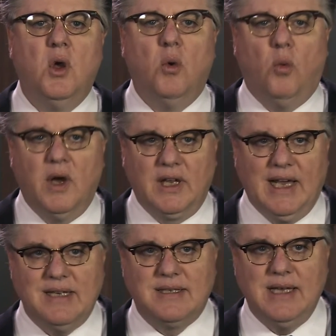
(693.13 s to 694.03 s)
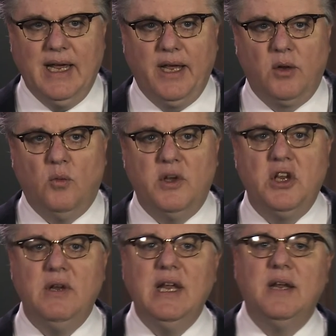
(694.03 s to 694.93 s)
One last thing, when
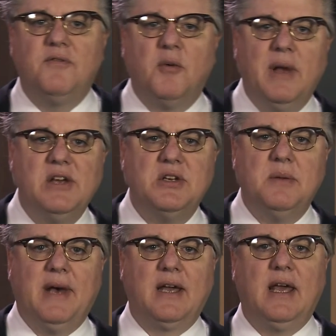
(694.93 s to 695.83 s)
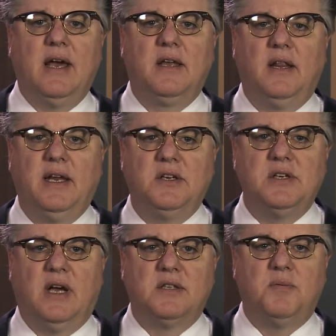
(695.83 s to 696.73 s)
you need information about calculating
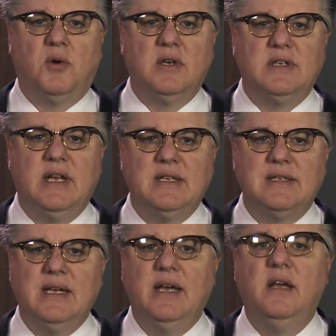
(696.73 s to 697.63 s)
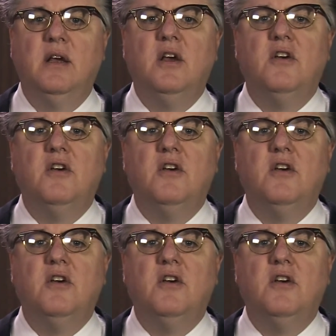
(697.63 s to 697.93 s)
child support in Tennessee,